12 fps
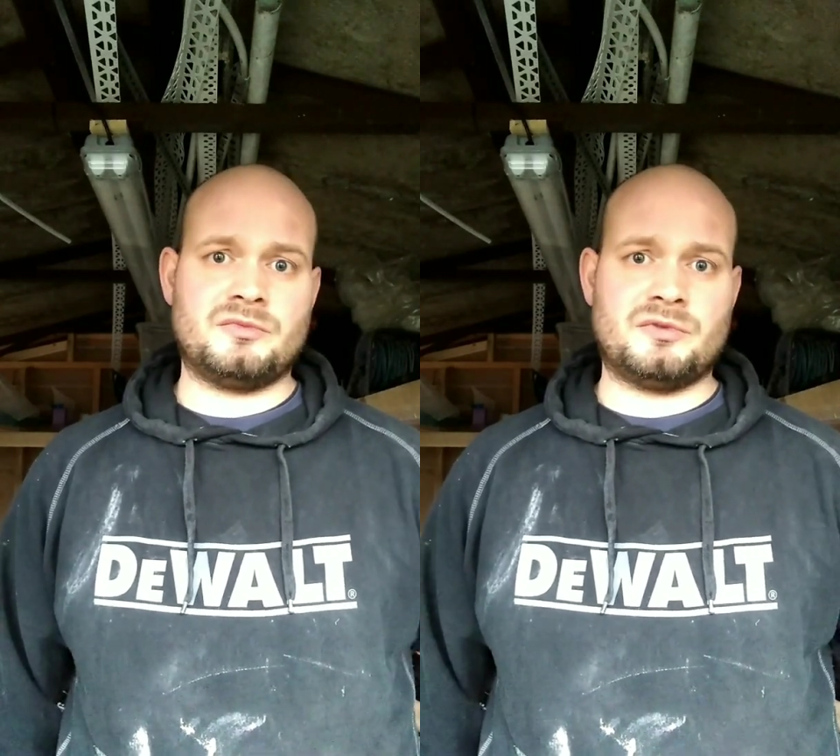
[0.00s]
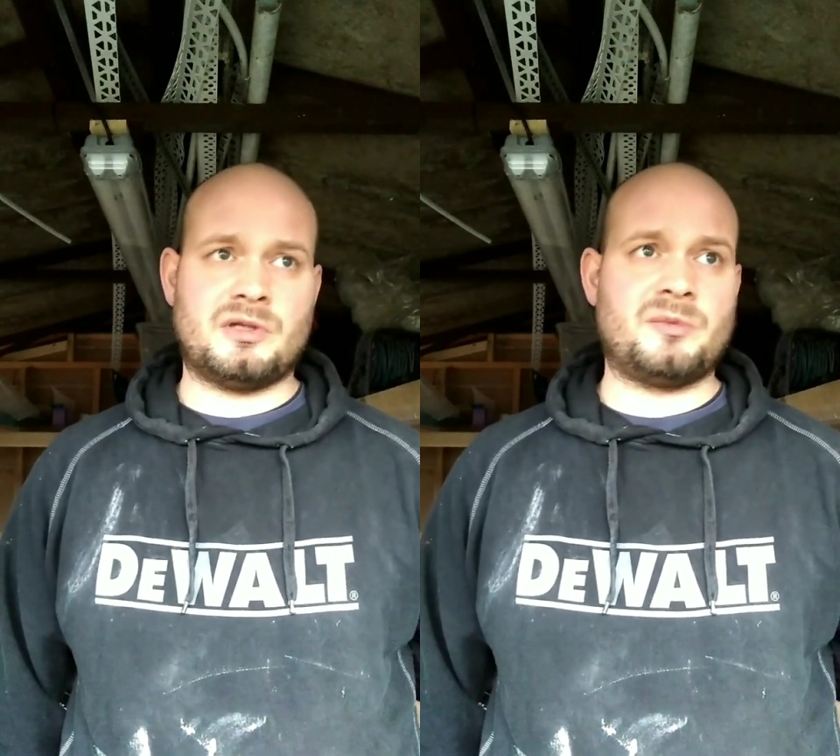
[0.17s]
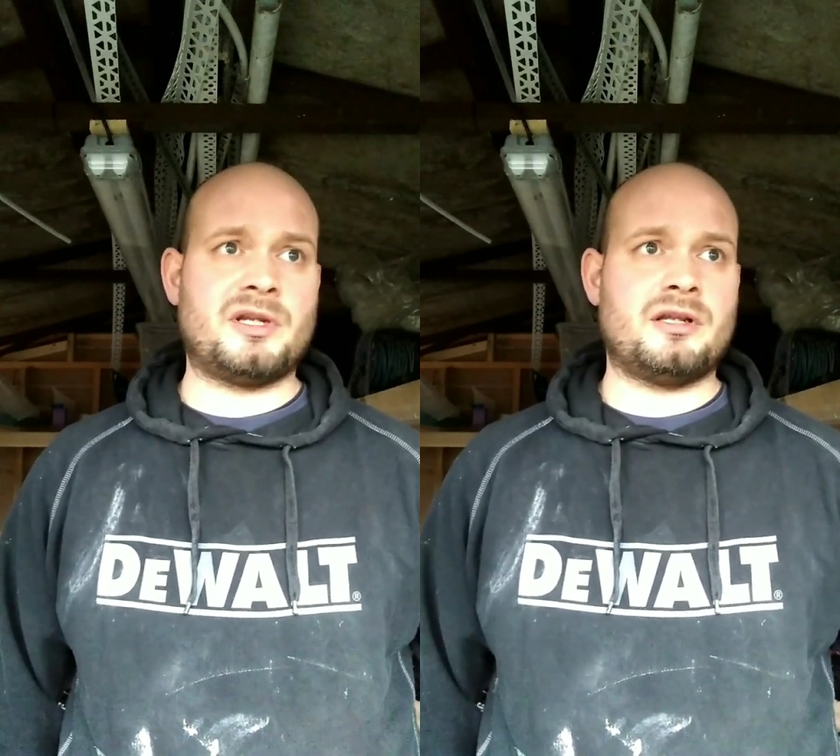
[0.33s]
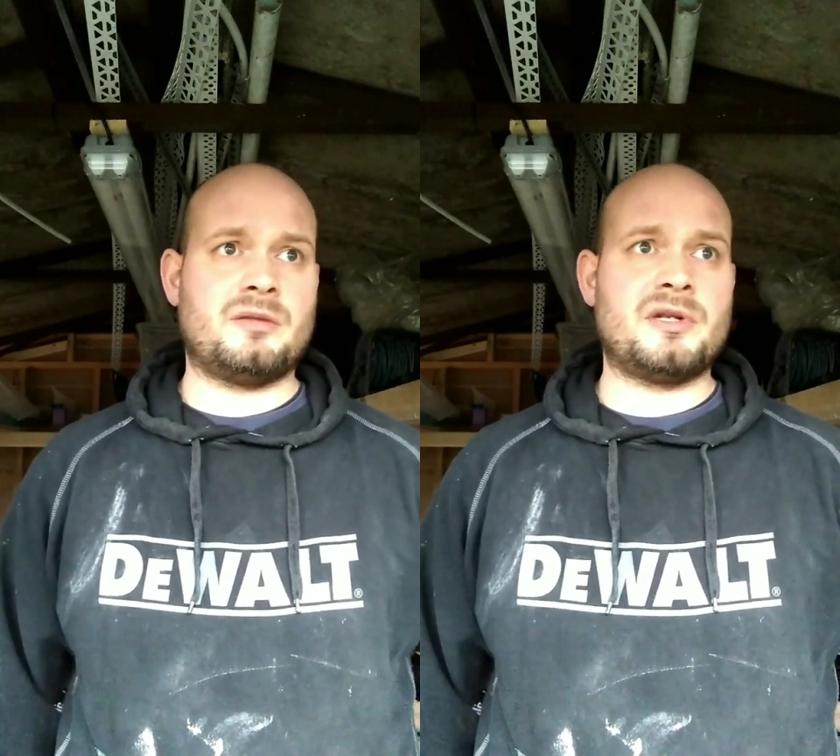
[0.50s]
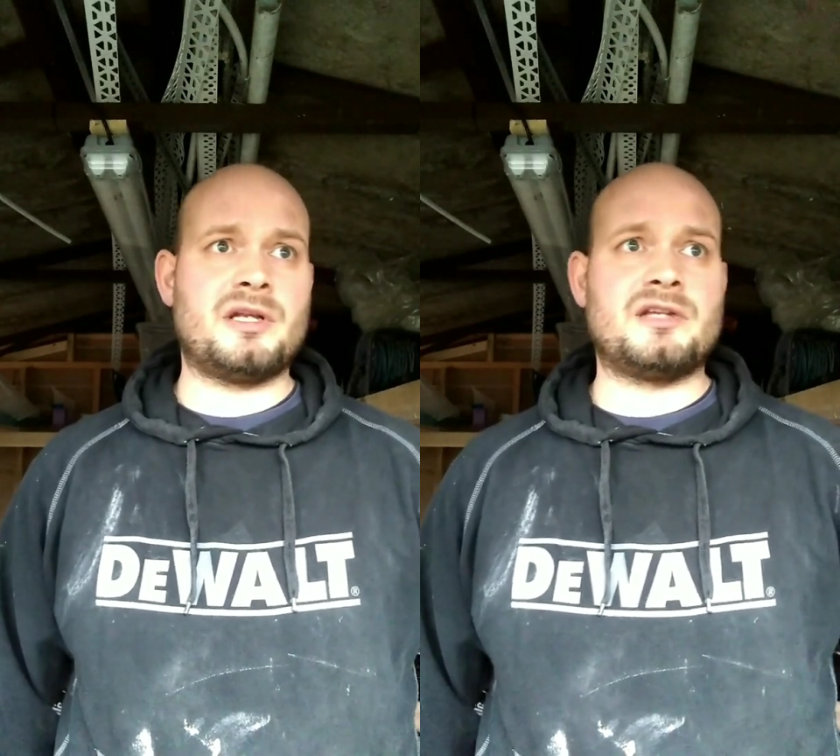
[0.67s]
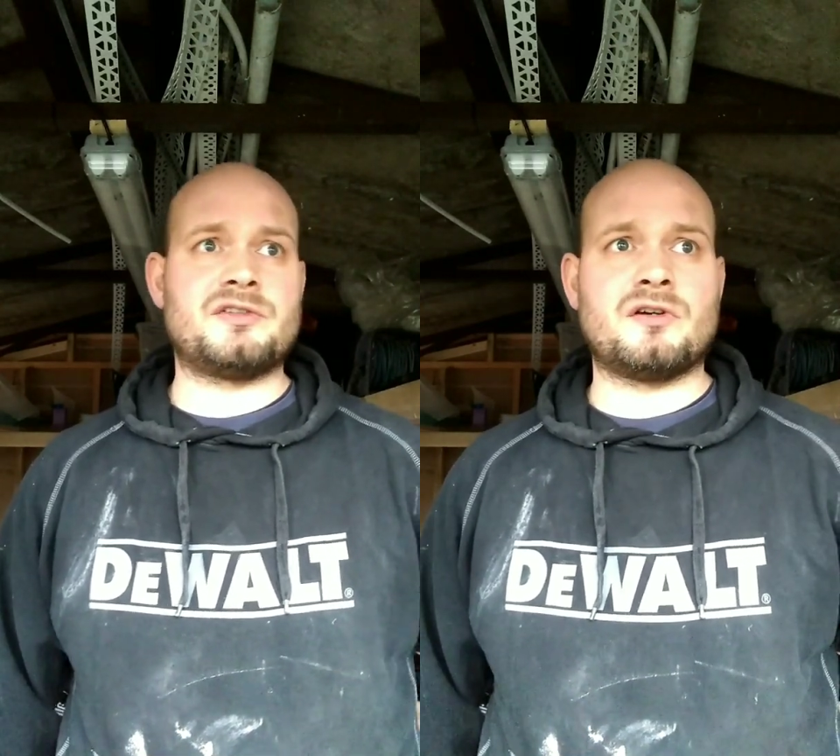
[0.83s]
I mean, at the
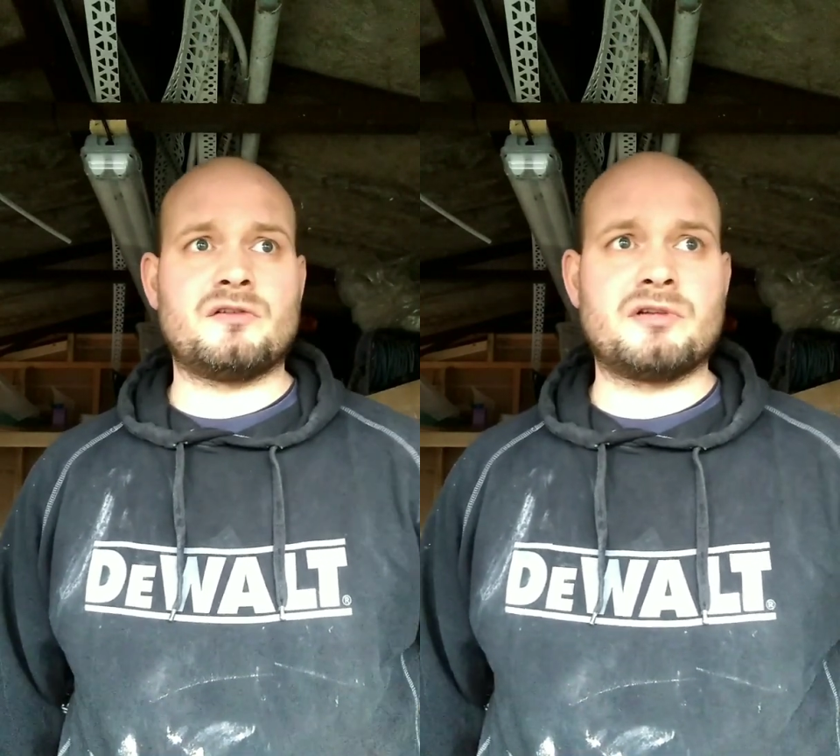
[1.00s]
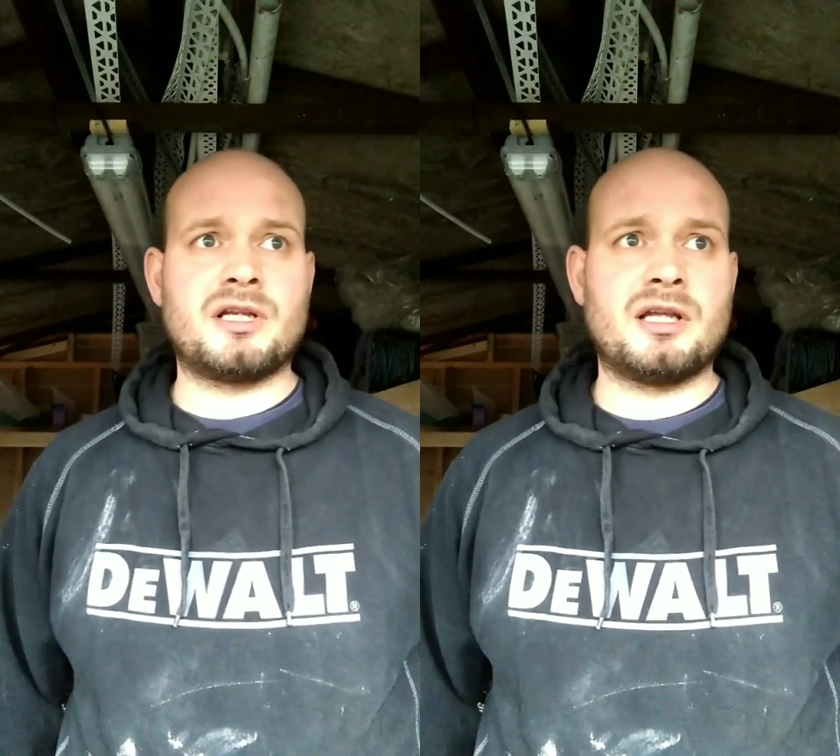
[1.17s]
minute he's over in